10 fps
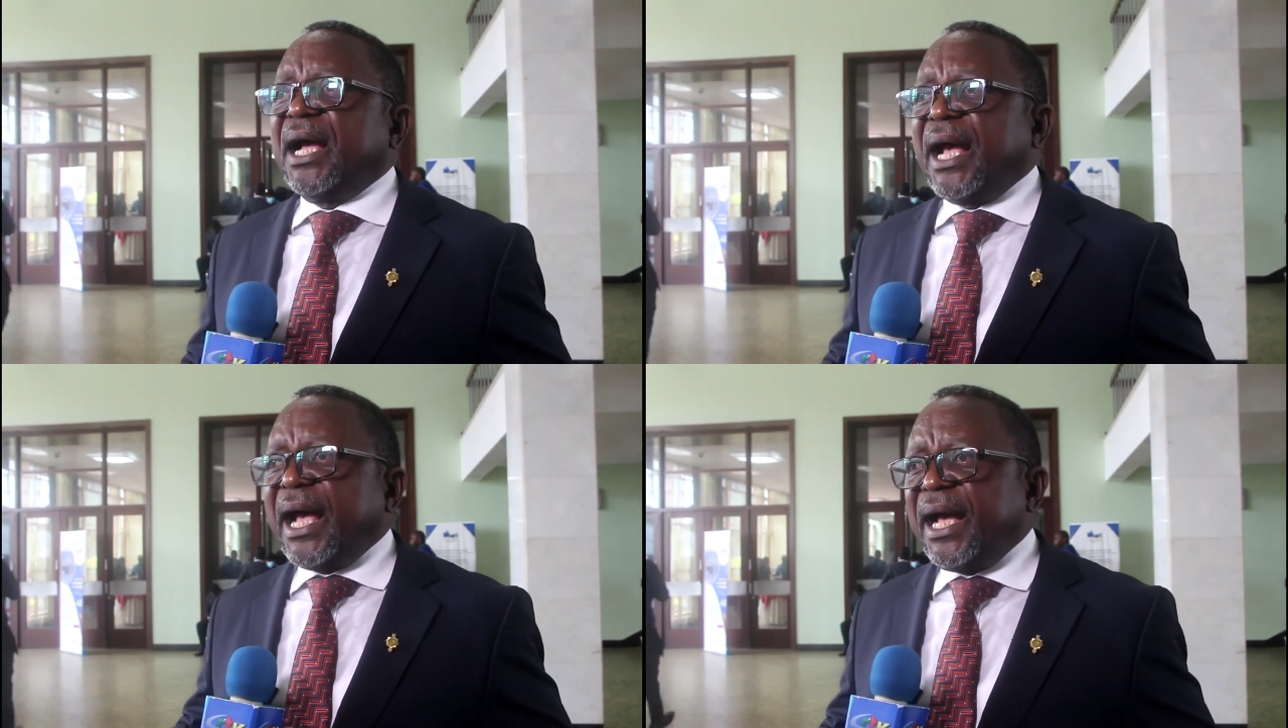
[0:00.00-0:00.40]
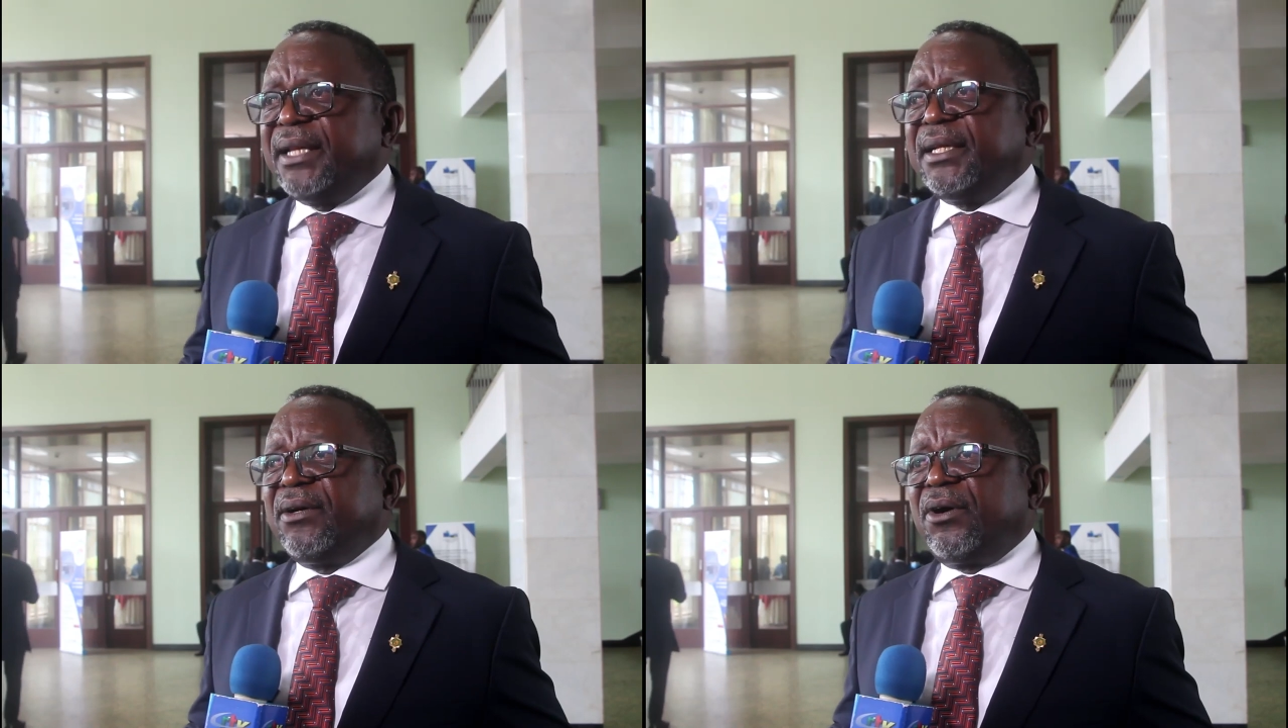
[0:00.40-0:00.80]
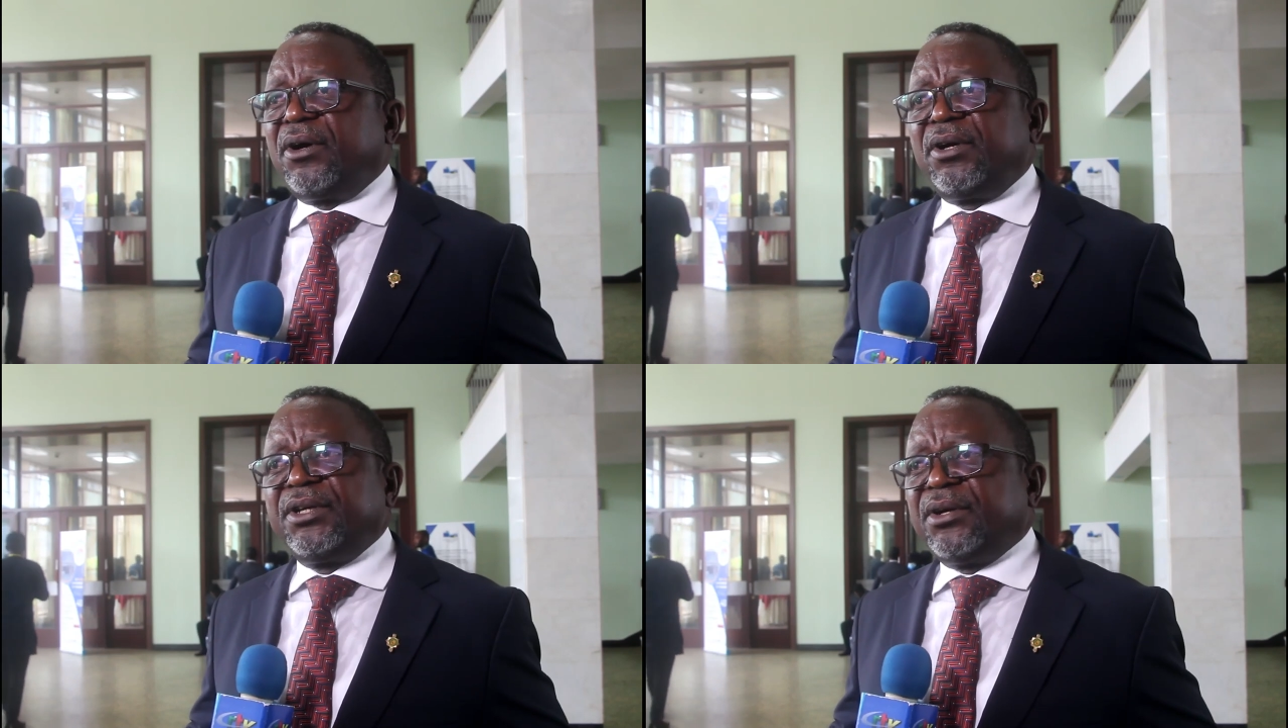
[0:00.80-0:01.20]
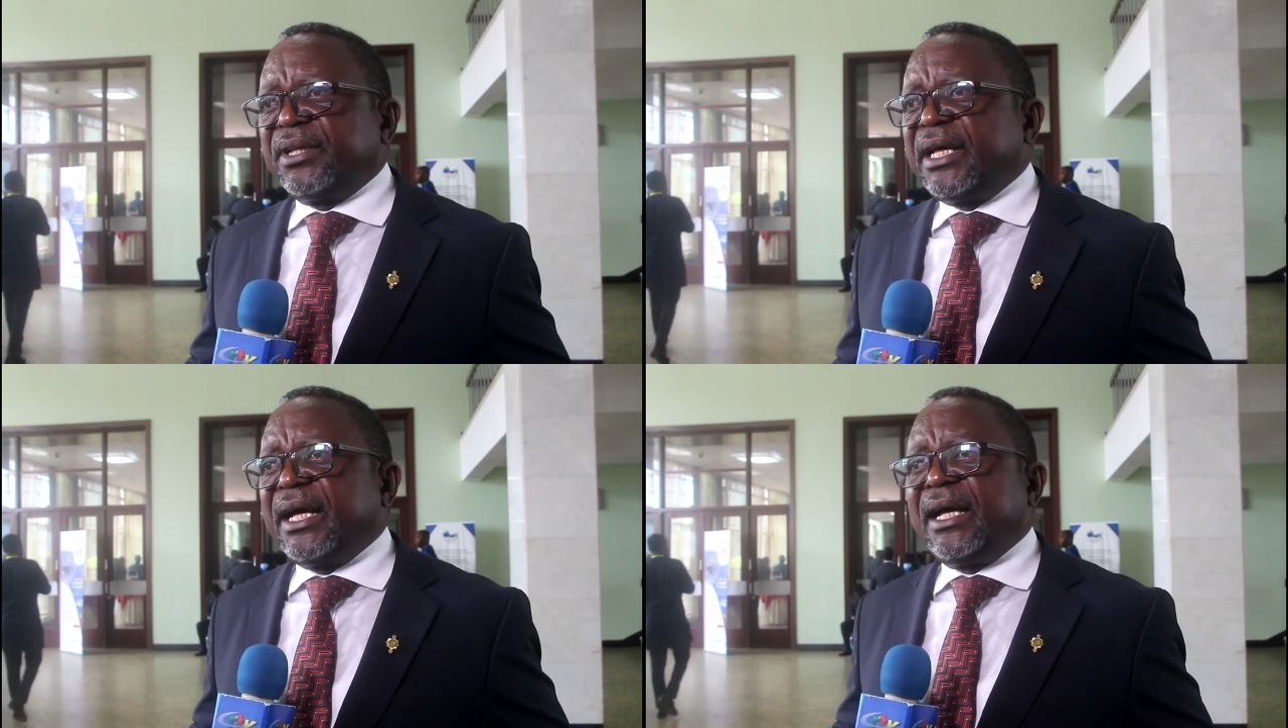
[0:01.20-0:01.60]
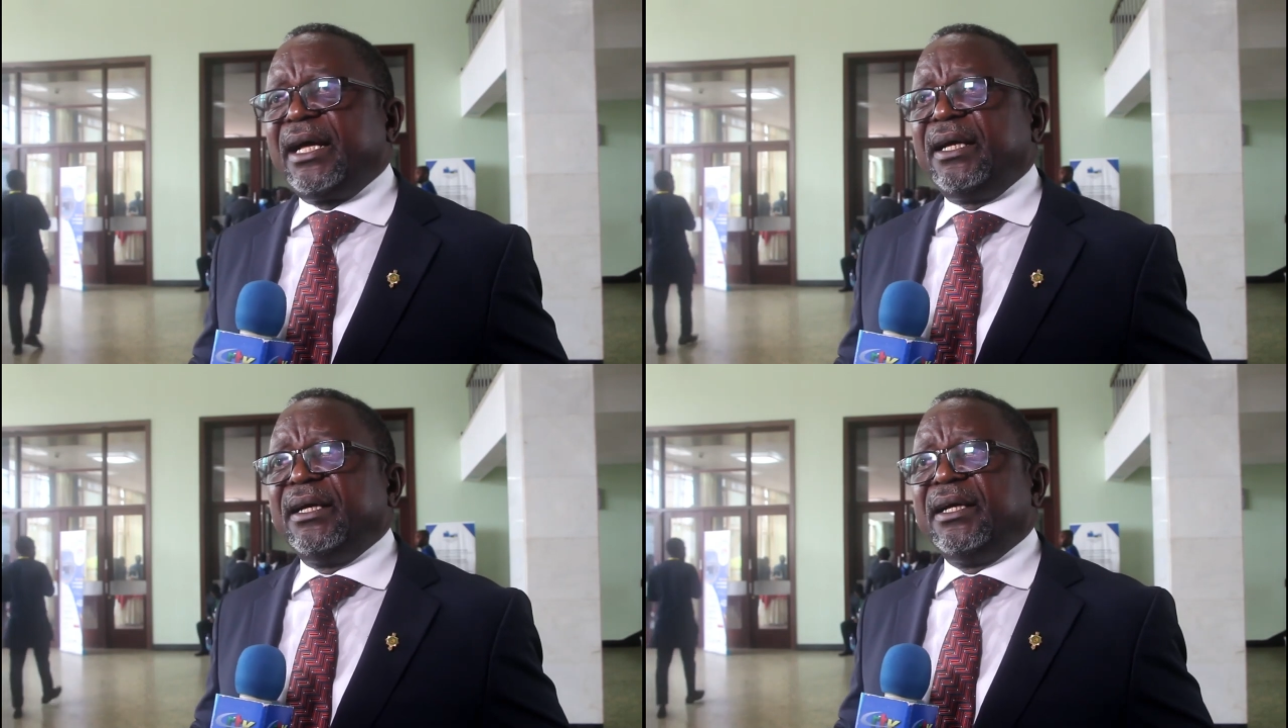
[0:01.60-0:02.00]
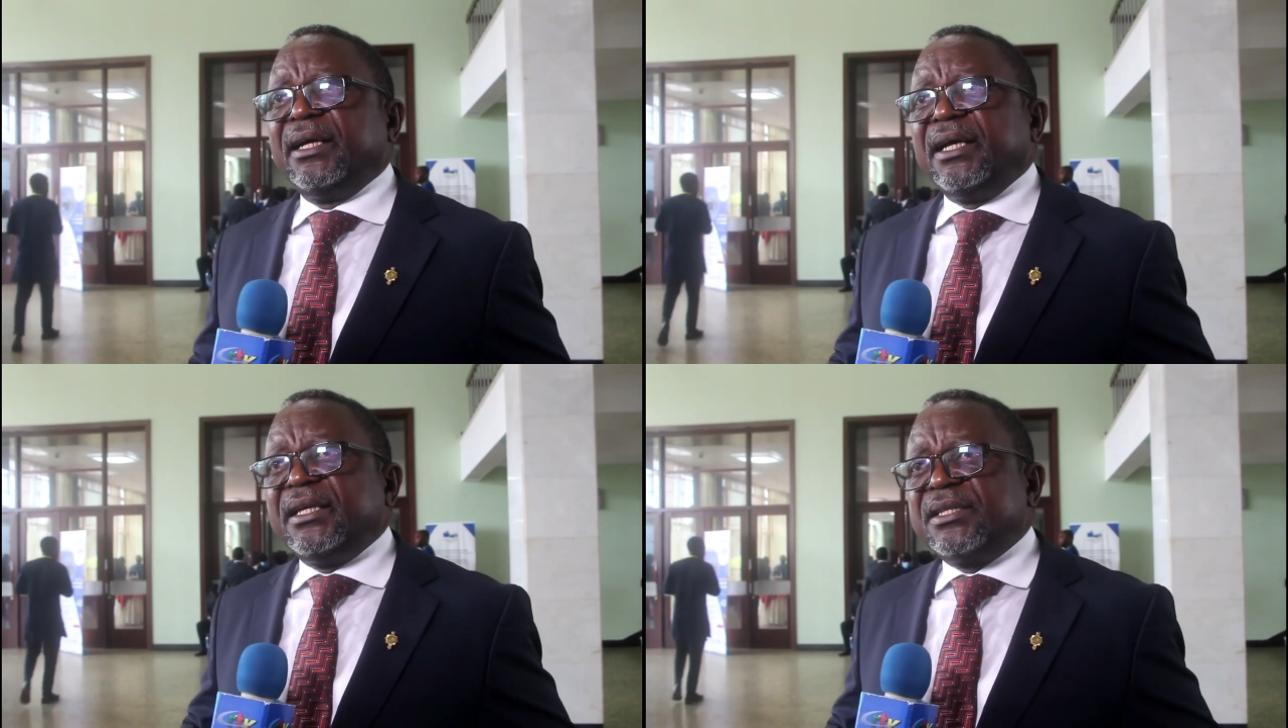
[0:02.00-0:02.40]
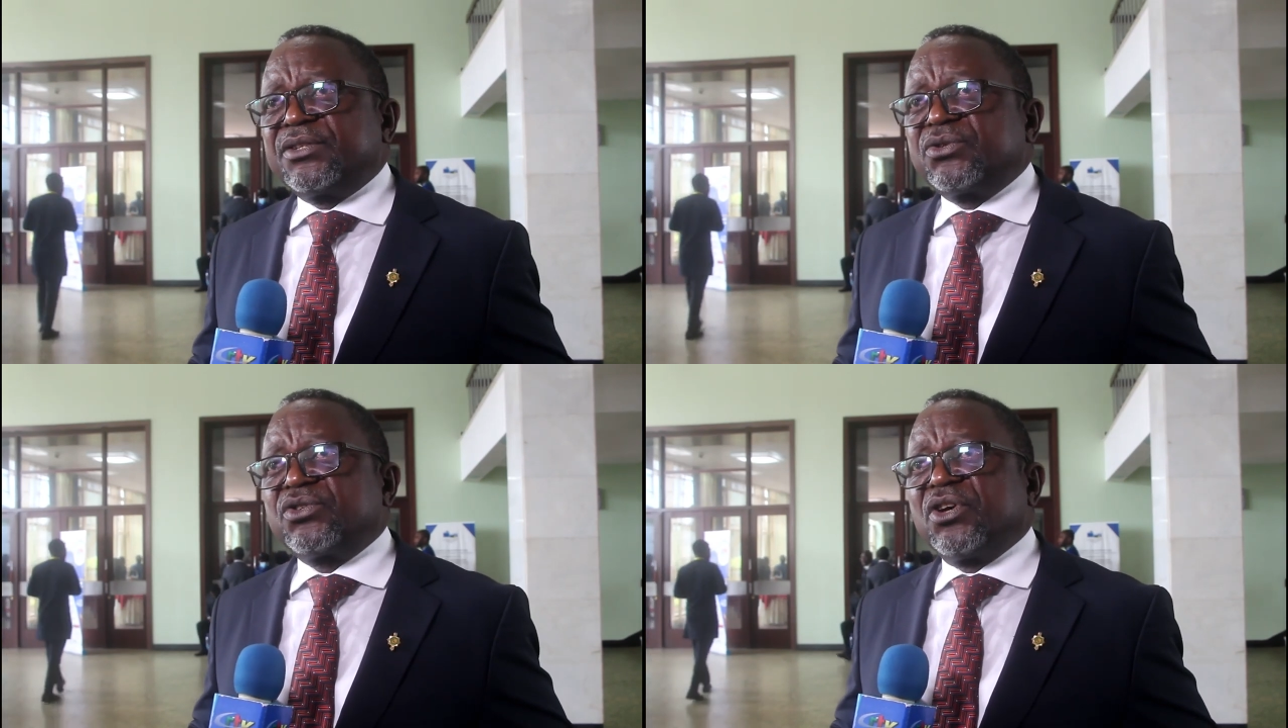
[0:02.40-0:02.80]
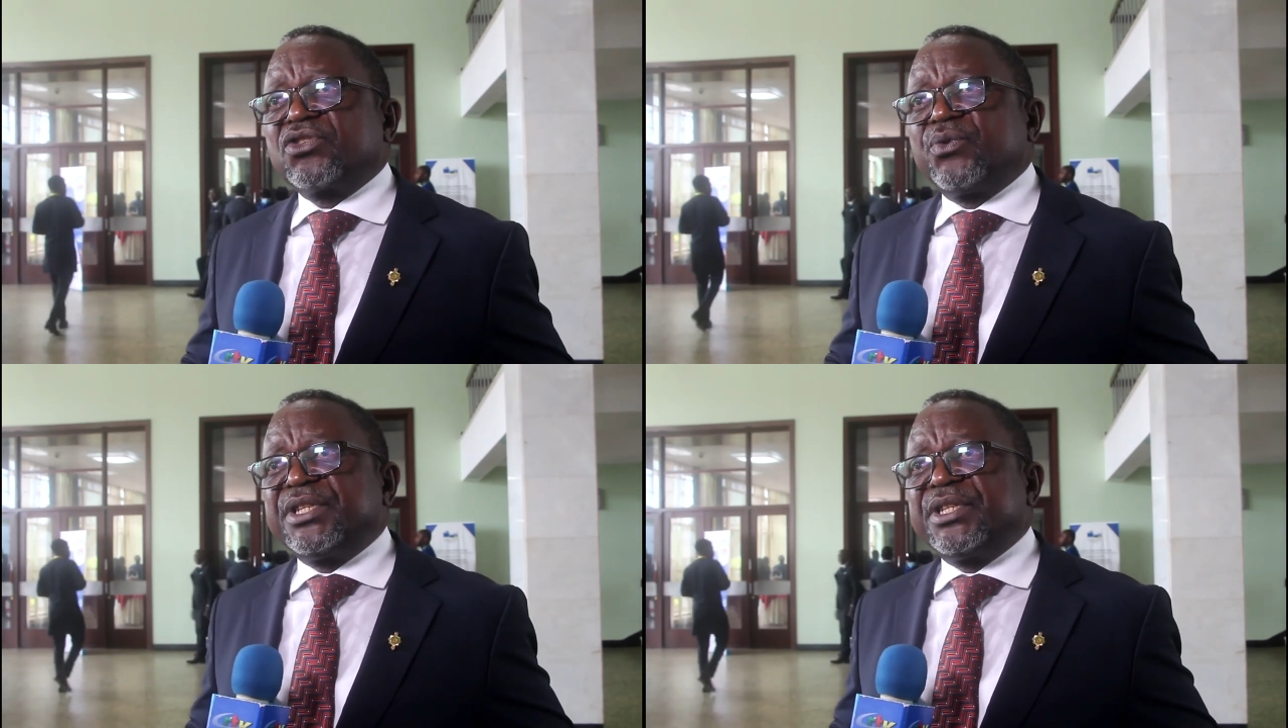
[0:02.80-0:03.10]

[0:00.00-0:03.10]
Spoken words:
and all the other institutions